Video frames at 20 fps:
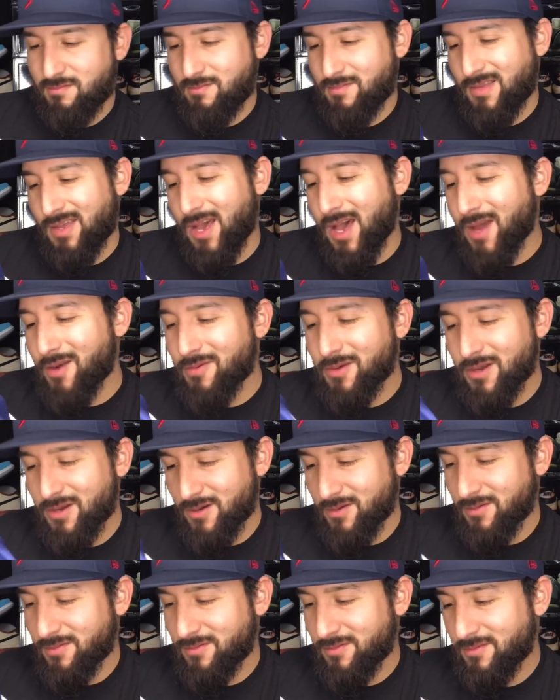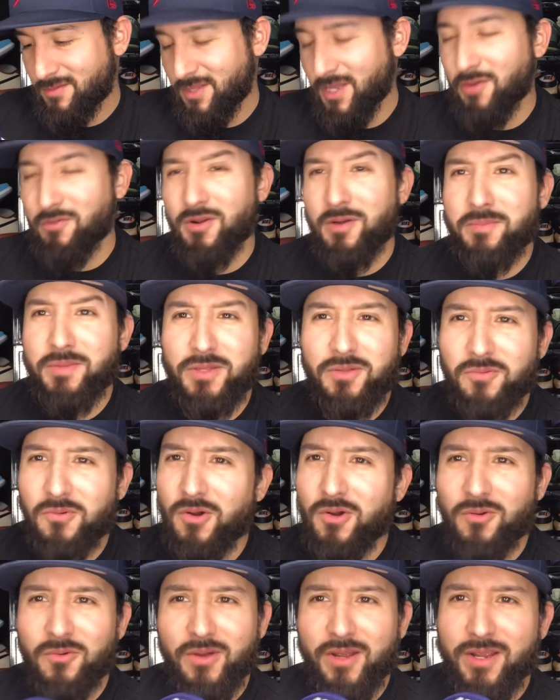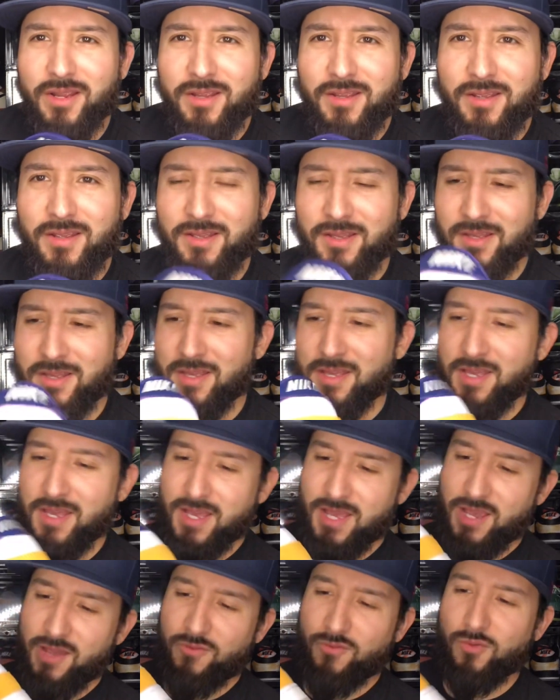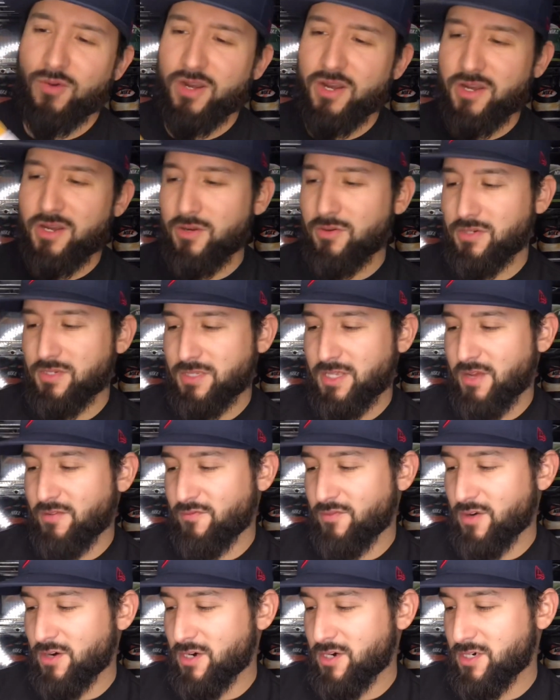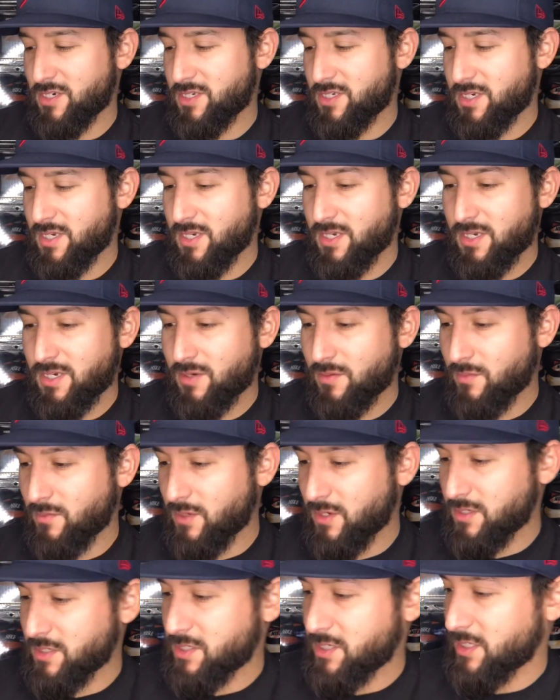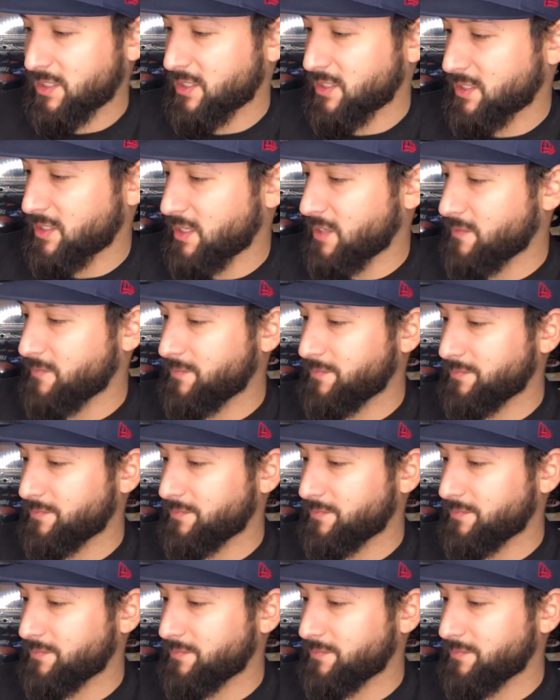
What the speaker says: I don't know. They rub me the wrong way. And what I noticed at first was, check this out.